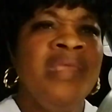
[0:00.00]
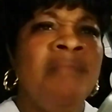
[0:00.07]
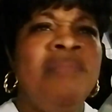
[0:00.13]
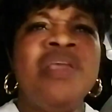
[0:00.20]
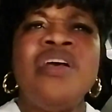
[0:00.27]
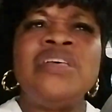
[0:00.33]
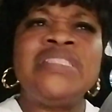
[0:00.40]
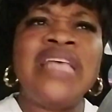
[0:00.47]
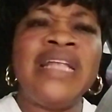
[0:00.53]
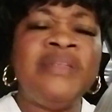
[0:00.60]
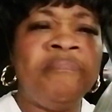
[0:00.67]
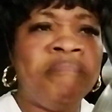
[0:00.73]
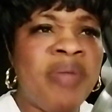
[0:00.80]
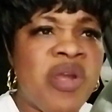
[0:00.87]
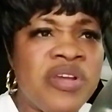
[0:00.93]
Because that
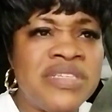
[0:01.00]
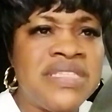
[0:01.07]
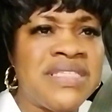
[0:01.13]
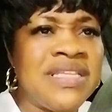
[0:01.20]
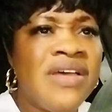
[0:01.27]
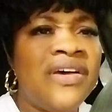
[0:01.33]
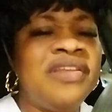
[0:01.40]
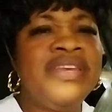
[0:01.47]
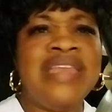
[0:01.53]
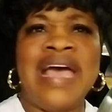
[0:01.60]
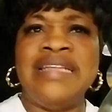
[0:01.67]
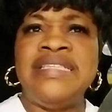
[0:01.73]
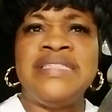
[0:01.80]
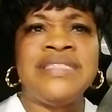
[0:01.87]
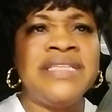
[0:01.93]
person,
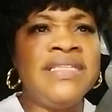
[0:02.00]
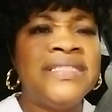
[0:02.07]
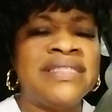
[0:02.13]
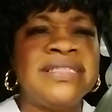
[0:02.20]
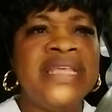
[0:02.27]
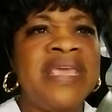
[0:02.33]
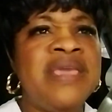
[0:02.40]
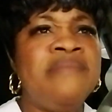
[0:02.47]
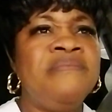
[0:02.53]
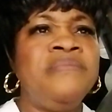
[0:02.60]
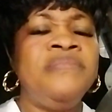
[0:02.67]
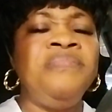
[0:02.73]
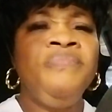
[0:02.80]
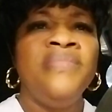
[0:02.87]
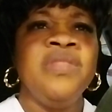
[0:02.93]
that
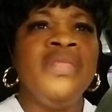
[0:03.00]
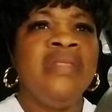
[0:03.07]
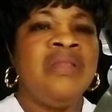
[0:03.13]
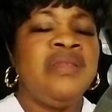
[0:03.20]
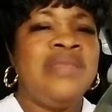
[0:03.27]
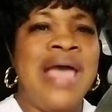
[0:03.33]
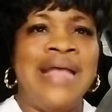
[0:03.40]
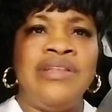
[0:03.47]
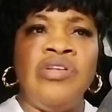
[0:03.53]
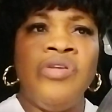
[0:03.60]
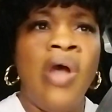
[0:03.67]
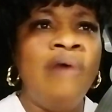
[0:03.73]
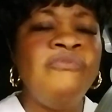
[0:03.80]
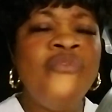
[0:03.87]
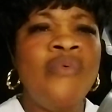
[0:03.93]
system, that
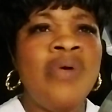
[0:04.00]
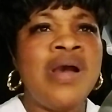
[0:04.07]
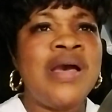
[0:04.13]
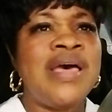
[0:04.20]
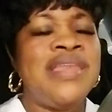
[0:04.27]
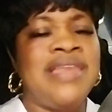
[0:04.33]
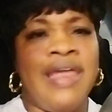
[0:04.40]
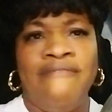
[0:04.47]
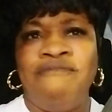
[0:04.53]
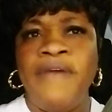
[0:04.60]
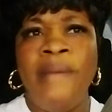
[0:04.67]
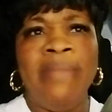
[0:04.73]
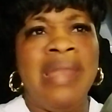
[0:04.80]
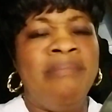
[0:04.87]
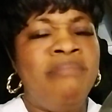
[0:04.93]
loved one, that
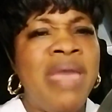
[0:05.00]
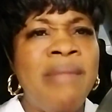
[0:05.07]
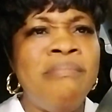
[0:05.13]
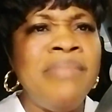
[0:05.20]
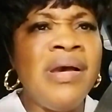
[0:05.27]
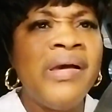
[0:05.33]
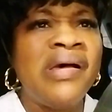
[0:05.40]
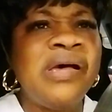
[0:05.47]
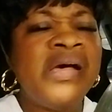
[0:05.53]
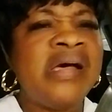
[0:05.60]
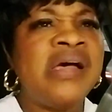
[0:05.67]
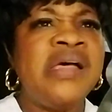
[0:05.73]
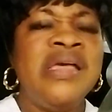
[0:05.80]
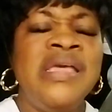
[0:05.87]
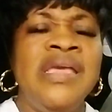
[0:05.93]
family
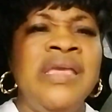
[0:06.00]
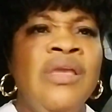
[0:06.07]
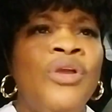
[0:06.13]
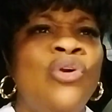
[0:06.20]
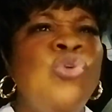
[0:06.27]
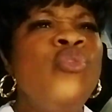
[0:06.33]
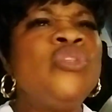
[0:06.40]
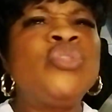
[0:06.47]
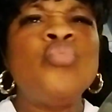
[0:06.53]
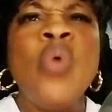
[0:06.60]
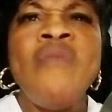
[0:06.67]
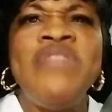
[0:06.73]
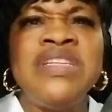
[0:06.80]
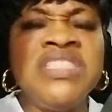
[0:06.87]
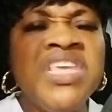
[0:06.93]
member,
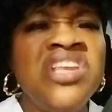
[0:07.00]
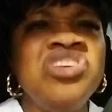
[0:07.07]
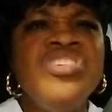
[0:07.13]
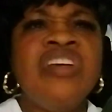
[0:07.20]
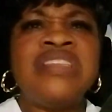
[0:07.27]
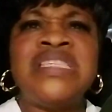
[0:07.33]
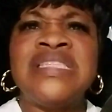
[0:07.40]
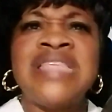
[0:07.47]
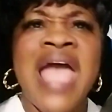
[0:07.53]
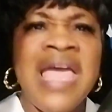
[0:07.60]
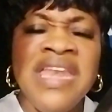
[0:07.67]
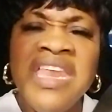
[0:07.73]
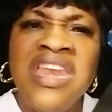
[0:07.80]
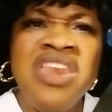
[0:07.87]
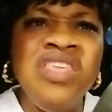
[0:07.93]
whosoever think they're
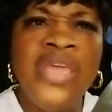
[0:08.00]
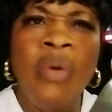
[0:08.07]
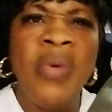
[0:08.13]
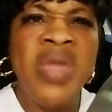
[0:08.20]
standing in your